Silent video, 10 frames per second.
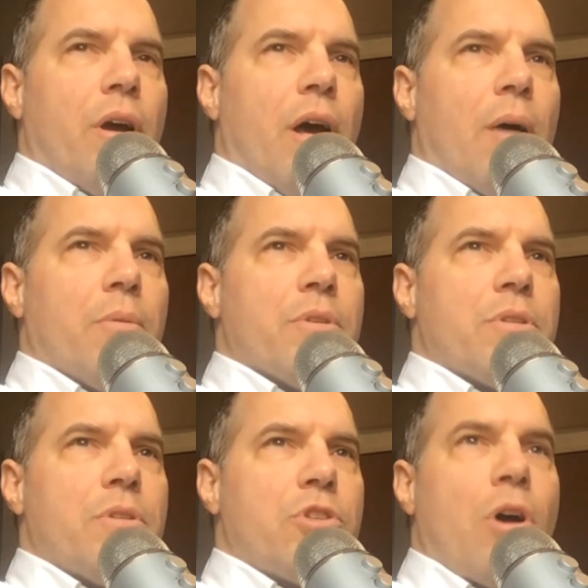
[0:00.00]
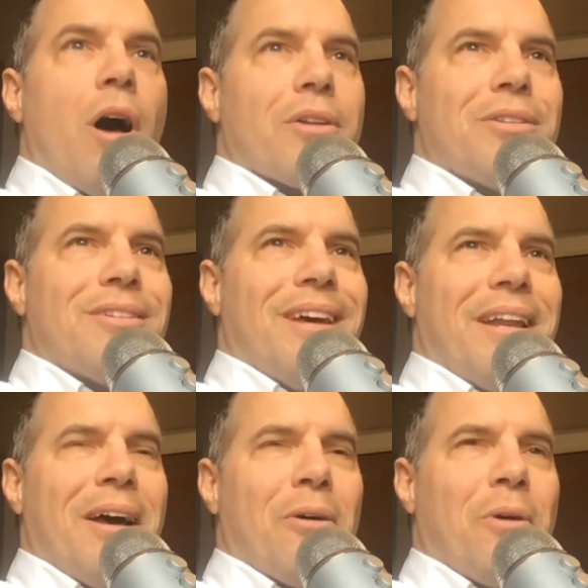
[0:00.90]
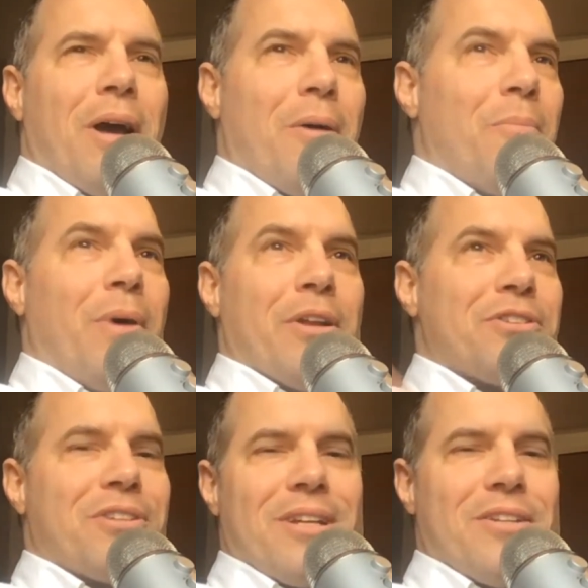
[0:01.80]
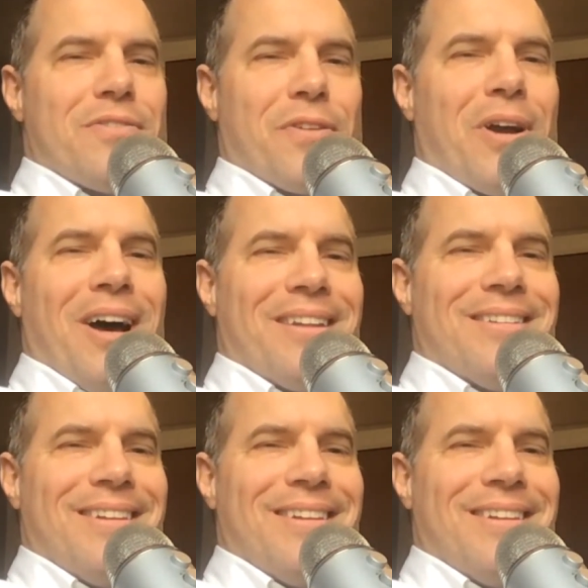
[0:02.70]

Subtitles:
I was shocked at how much kids forgot,